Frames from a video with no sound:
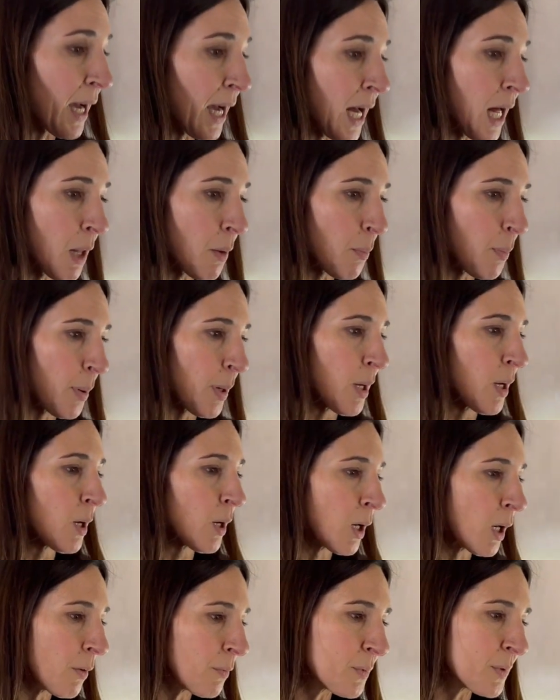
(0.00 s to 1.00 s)
help
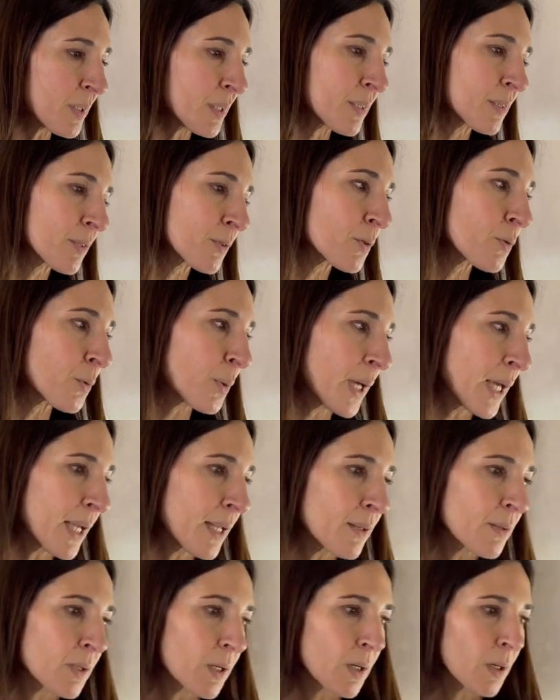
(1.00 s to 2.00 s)
of this
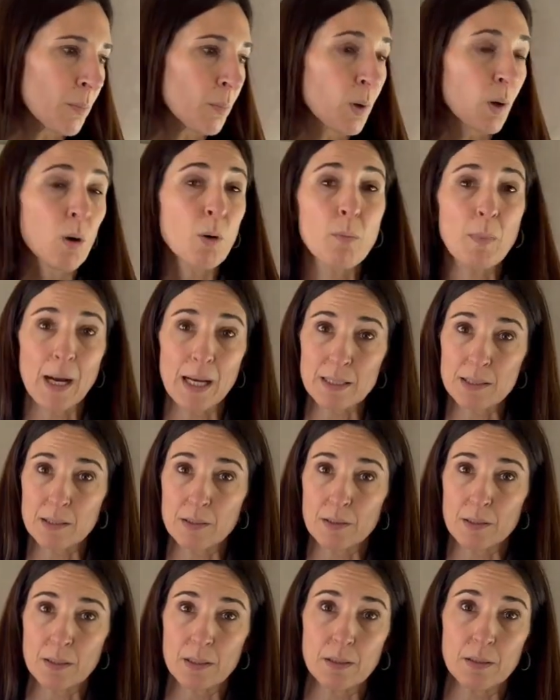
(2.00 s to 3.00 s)
great uh, blow
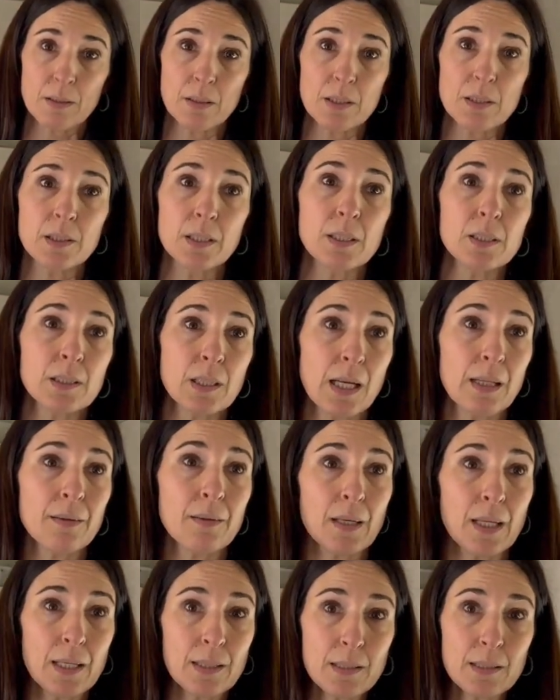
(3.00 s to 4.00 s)
master, which is
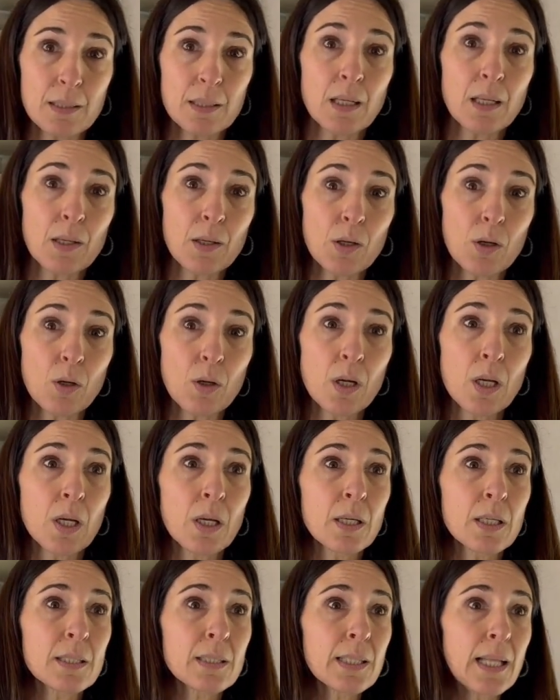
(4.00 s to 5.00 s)
Andrea Ziglio.
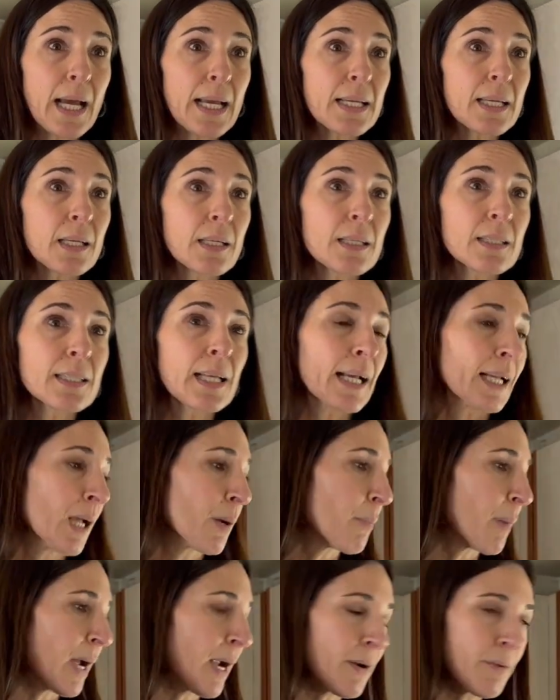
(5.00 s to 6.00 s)
It's like, it's like a
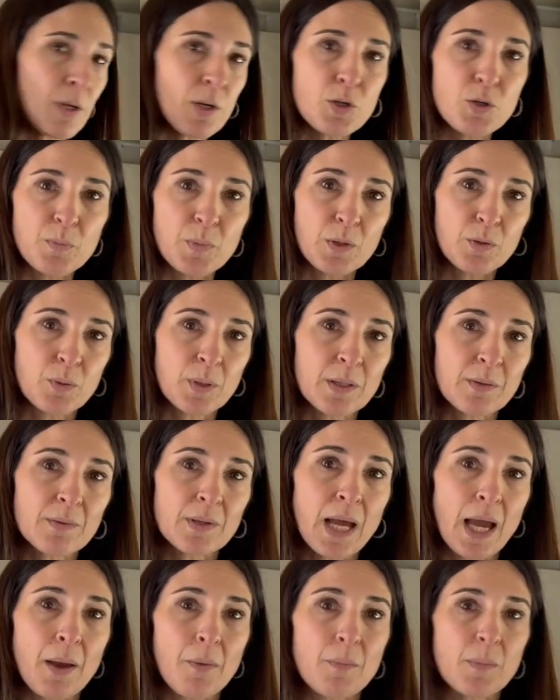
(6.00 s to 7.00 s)
marriage between
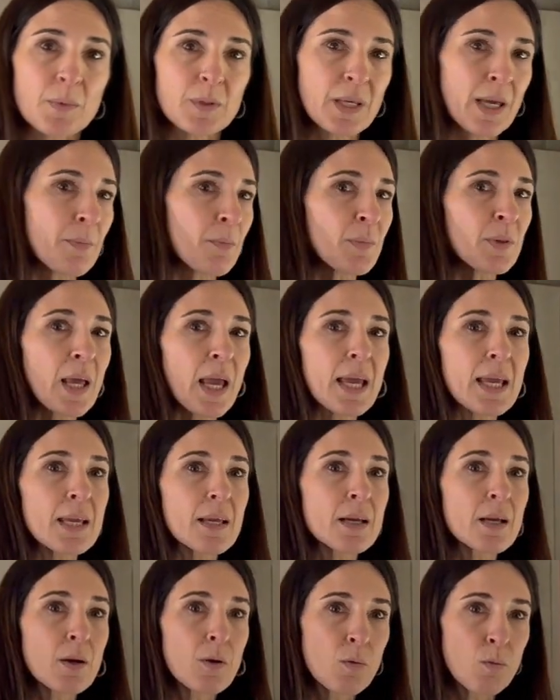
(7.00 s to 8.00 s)
them. They,
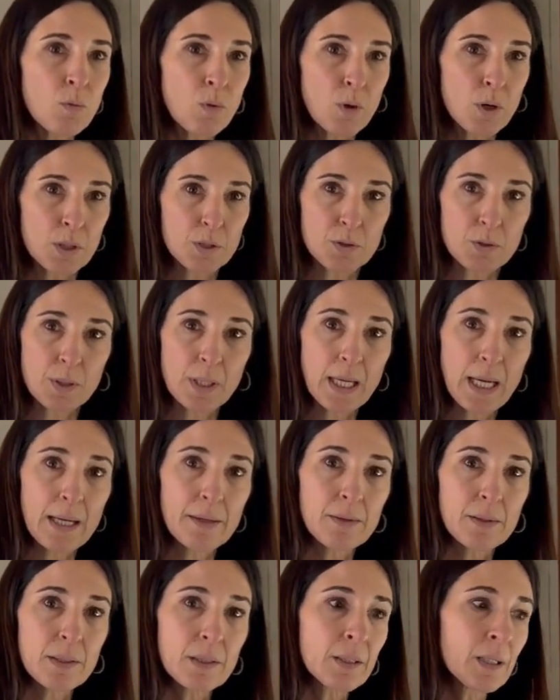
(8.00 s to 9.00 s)
they work
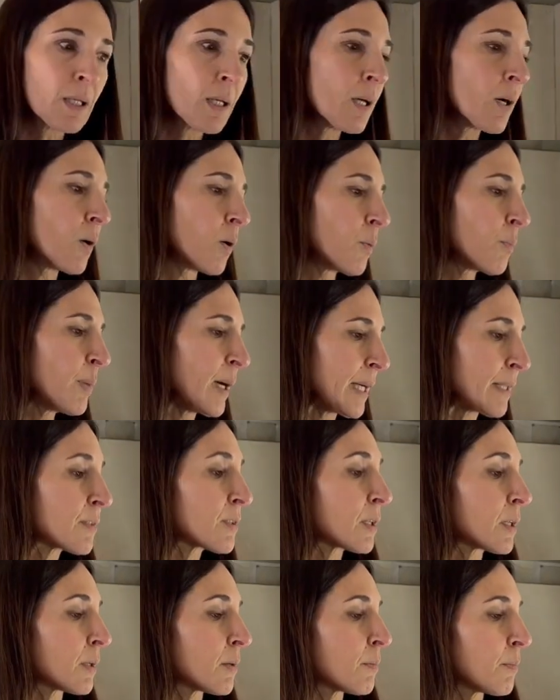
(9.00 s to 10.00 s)
together, or
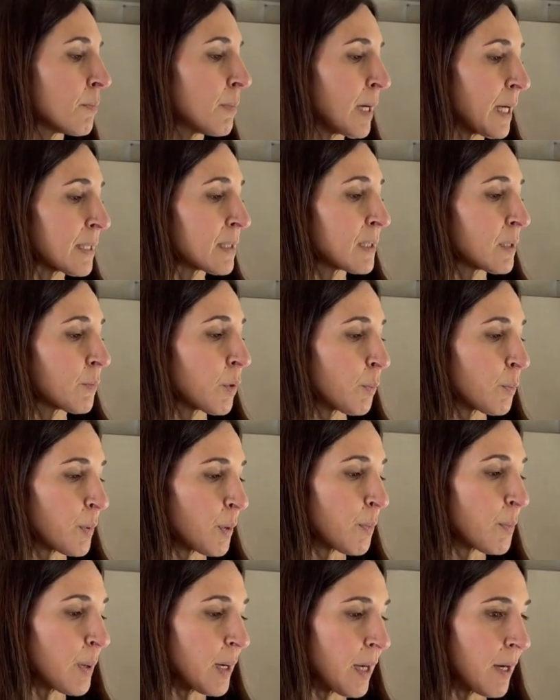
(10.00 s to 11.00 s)
better, Massimo
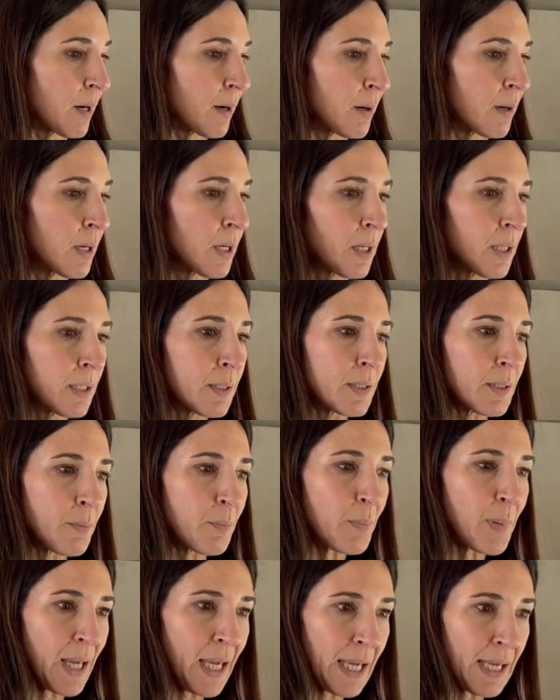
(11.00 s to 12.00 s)
prepare the
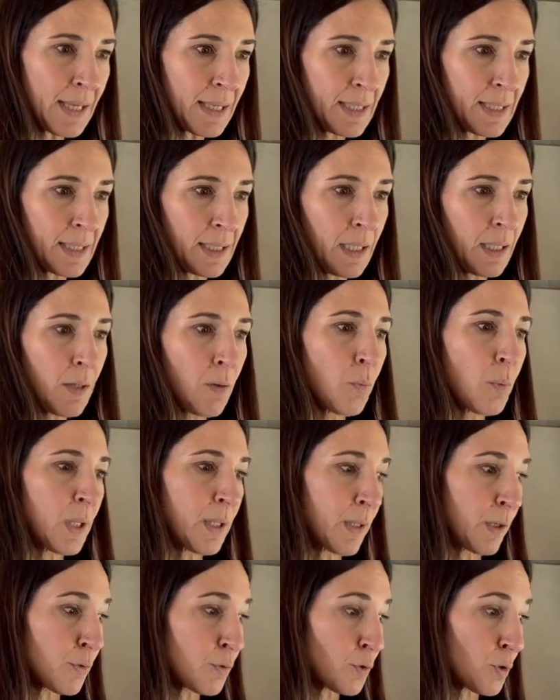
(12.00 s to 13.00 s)
base with
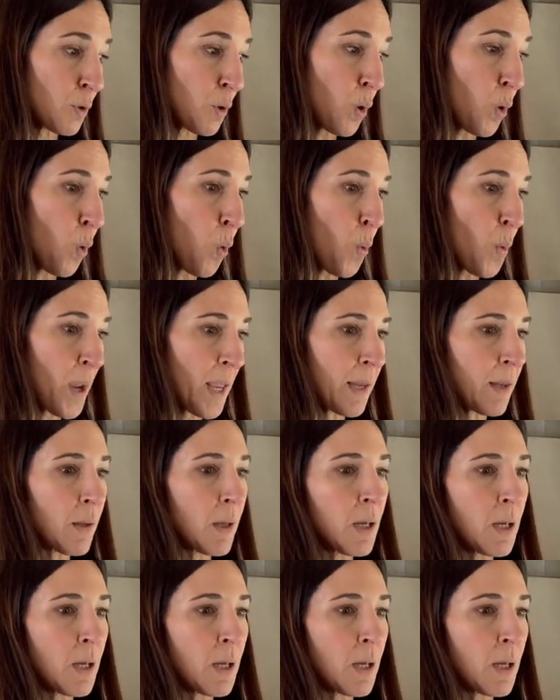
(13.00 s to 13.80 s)
a drawing